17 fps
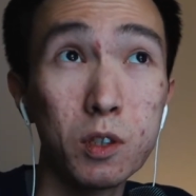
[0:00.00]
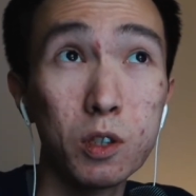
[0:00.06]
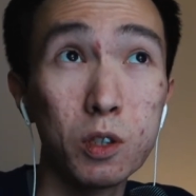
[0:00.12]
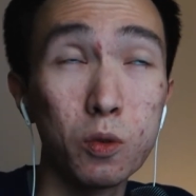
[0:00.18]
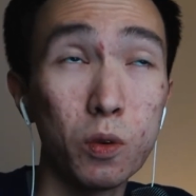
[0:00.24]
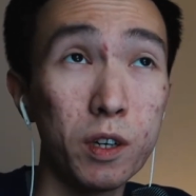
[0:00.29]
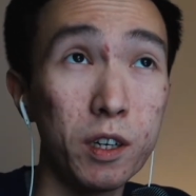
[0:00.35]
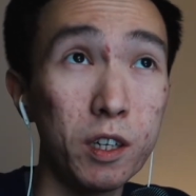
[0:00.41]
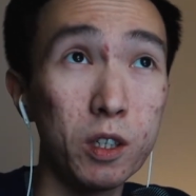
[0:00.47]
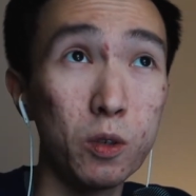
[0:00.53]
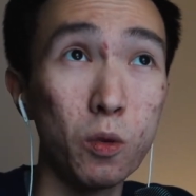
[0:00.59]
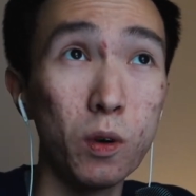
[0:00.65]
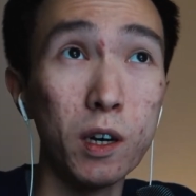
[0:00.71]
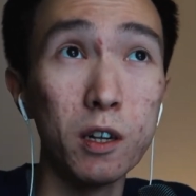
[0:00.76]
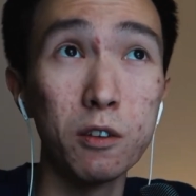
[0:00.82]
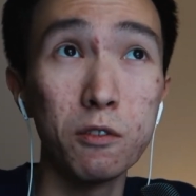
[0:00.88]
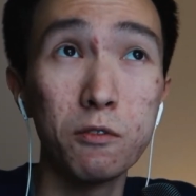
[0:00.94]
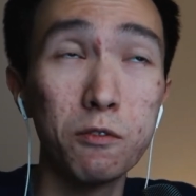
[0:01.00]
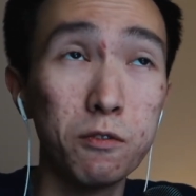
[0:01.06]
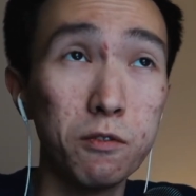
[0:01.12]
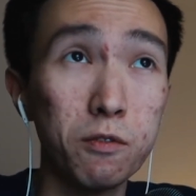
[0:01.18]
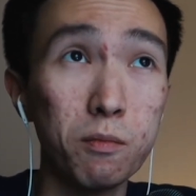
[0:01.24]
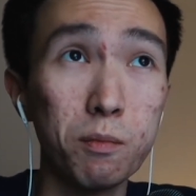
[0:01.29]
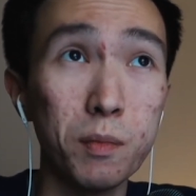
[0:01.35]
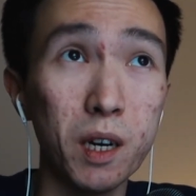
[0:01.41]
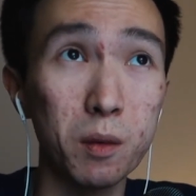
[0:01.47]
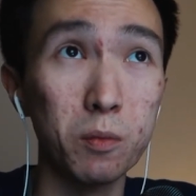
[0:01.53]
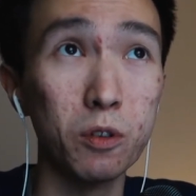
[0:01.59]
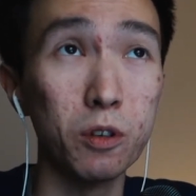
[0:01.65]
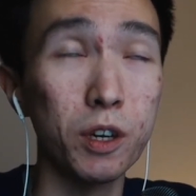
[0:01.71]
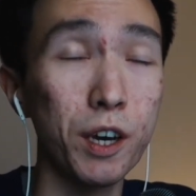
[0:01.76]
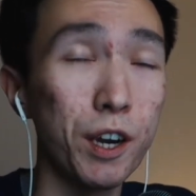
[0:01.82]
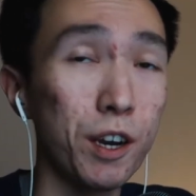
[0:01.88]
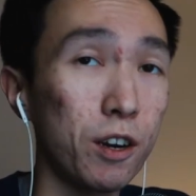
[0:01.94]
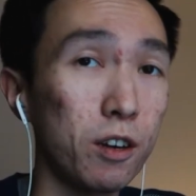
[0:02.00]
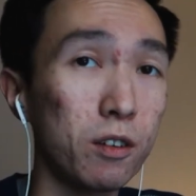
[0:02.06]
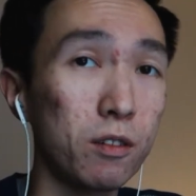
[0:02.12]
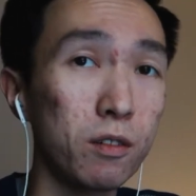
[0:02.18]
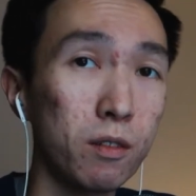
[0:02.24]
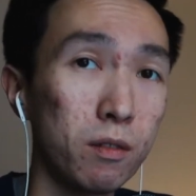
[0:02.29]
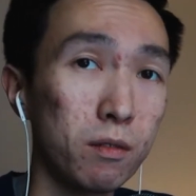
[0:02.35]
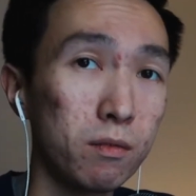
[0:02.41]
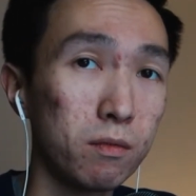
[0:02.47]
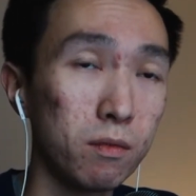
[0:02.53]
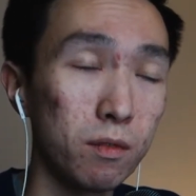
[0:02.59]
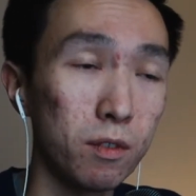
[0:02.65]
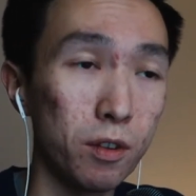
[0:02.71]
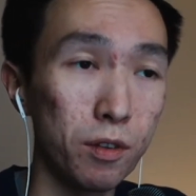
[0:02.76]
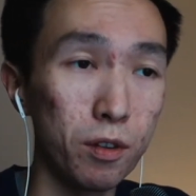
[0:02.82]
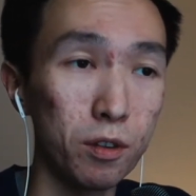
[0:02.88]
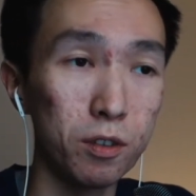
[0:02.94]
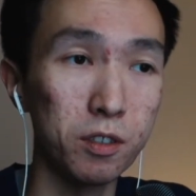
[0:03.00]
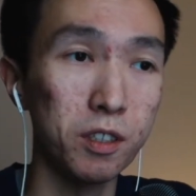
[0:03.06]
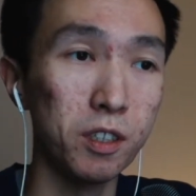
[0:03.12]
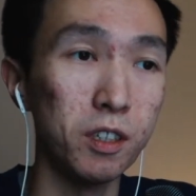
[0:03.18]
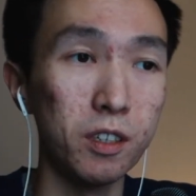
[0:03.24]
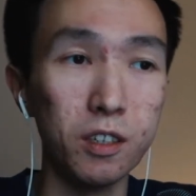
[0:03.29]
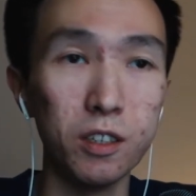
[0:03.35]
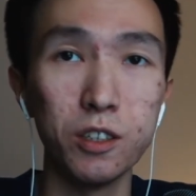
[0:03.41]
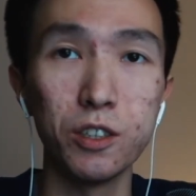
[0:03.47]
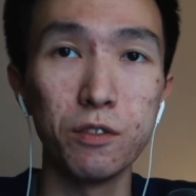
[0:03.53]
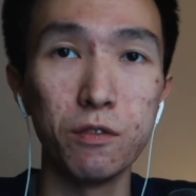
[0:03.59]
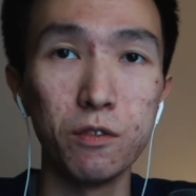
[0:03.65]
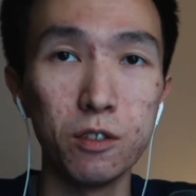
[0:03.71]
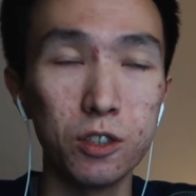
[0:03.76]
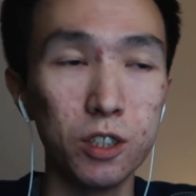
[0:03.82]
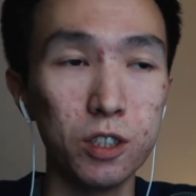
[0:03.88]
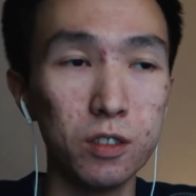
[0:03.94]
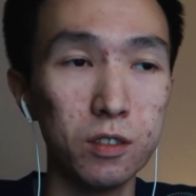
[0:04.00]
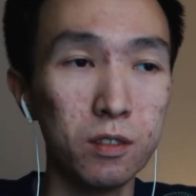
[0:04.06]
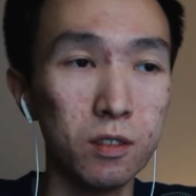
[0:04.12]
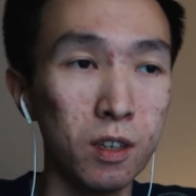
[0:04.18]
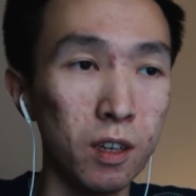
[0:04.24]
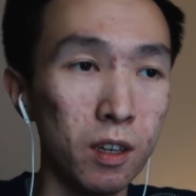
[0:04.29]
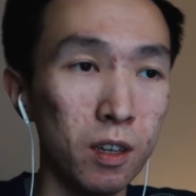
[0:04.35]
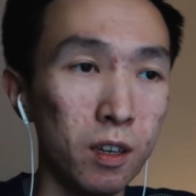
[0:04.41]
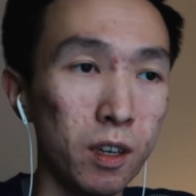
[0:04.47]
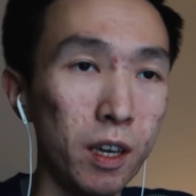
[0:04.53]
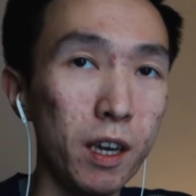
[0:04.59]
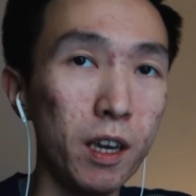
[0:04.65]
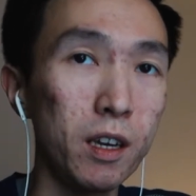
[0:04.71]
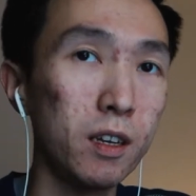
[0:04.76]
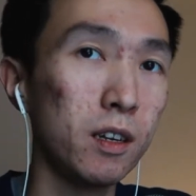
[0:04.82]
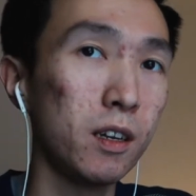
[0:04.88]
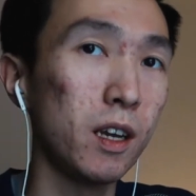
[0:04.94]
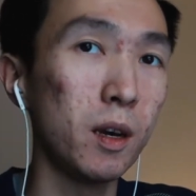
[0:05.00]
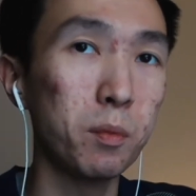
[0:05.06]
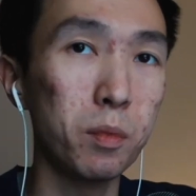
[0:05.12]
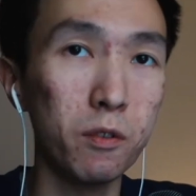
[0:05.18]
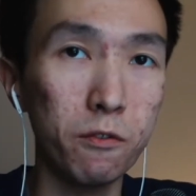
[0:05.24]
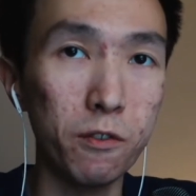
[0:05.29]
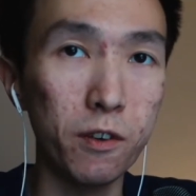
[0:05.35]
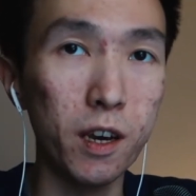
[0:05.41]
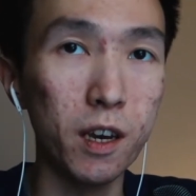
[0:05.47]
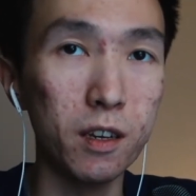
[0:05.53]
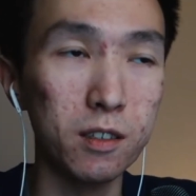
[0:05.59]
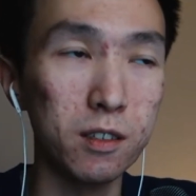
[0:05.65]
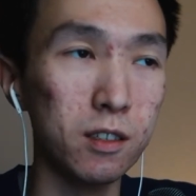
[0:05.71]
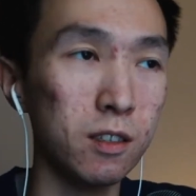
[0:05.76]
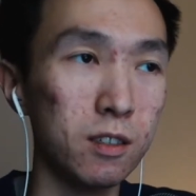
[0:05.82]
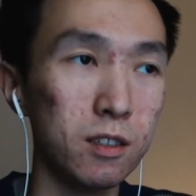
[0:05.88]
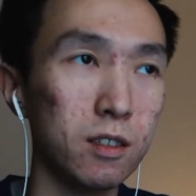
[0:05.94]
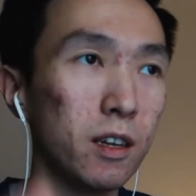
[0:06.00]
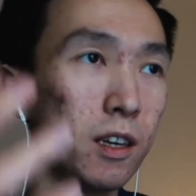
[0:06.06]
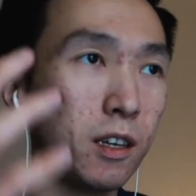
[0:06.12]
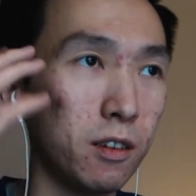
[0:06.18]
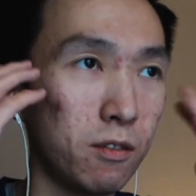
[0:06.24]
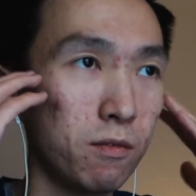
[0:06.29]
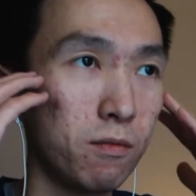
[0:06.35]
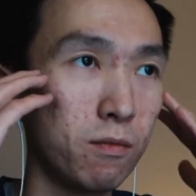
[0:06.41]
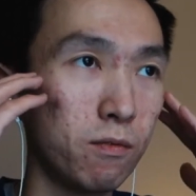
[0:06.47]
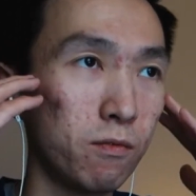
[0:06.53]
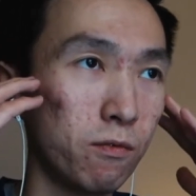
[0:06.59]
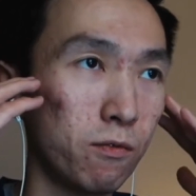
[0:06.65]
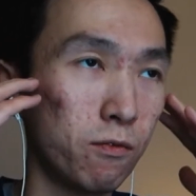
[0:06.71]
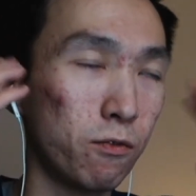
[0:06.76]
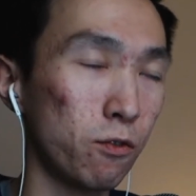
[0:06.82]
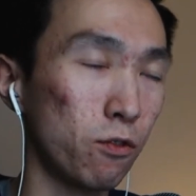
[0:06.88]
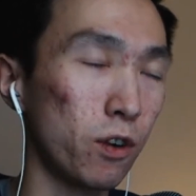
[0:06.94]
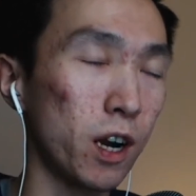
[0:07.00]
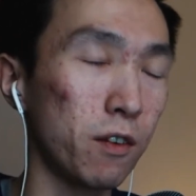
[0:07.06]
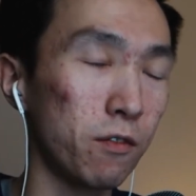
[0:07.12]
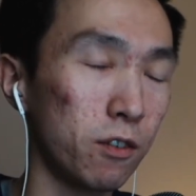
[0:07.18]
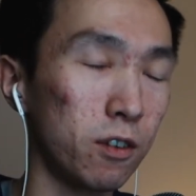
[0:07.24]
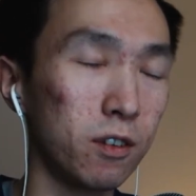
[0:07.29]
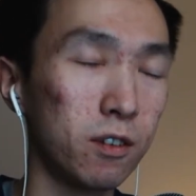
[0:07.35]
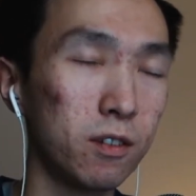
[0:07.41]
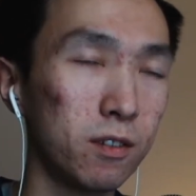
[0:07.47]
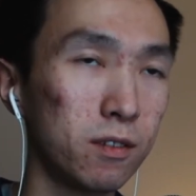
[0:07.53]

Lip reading: 2012 MacBook Air, the 13-inch version, and an Apple fan since like forever.